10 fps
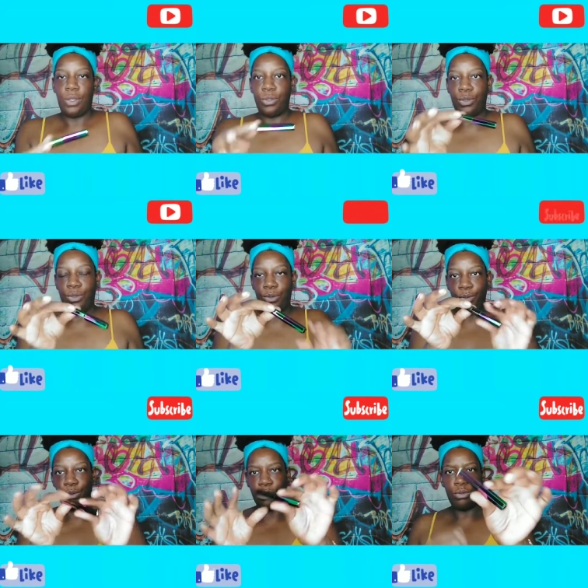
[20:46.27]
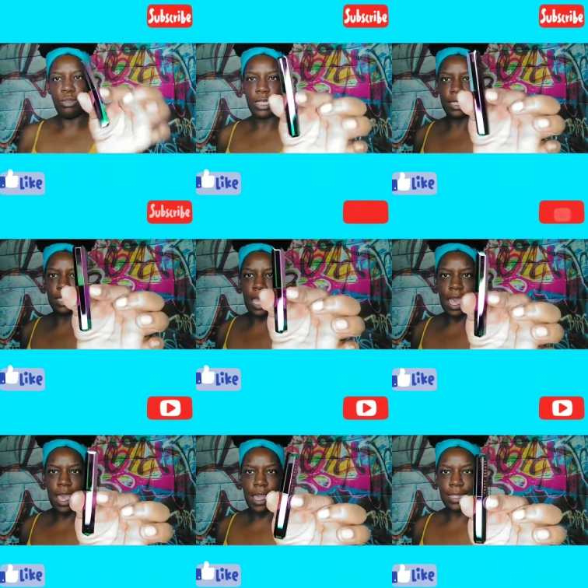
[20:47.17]
Ooh, look at
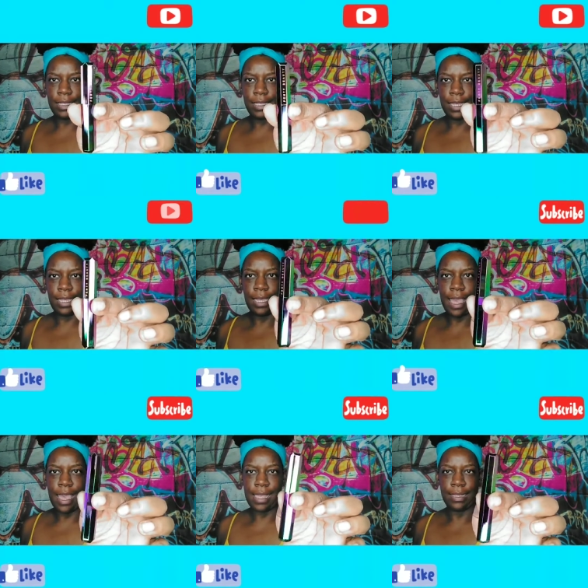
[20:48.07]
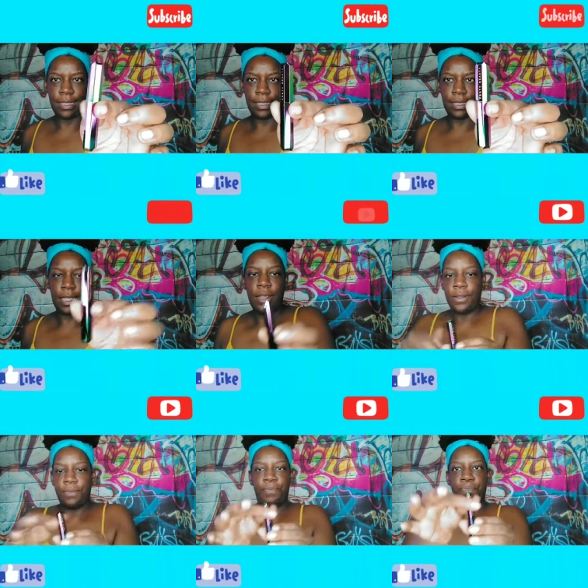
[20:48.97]
that. Yes.
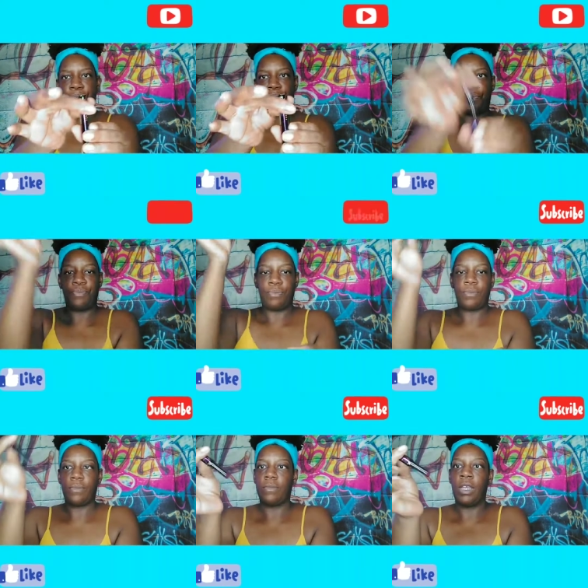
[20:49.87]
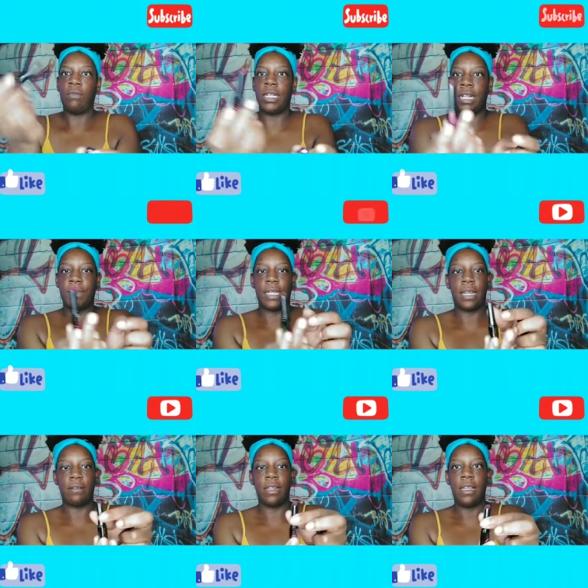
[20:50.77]
Oh, I did upside
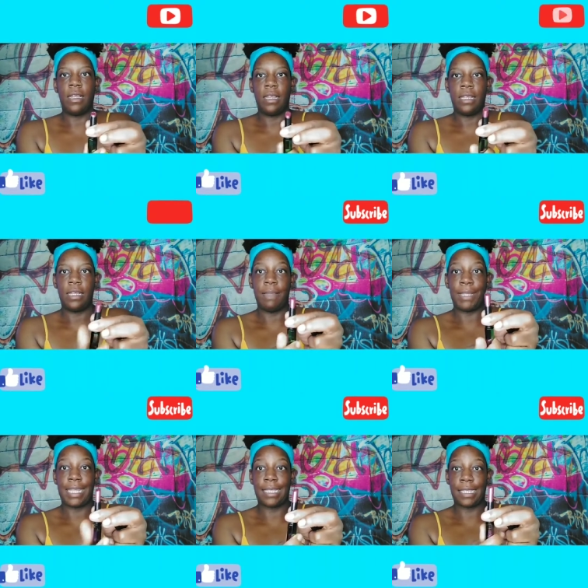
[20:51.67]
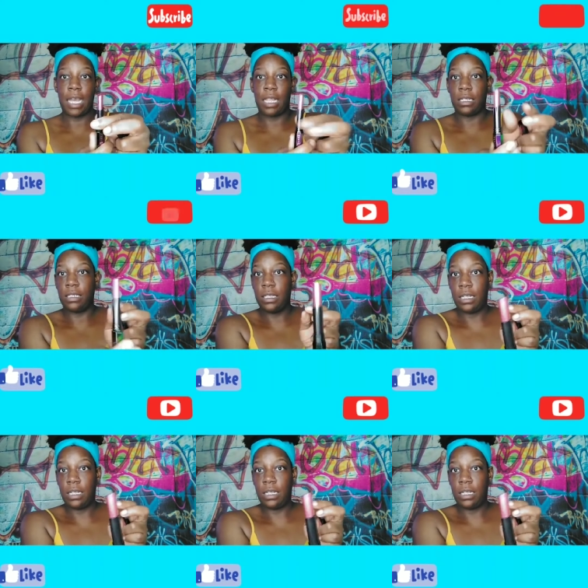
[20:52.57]
down. But that's the color.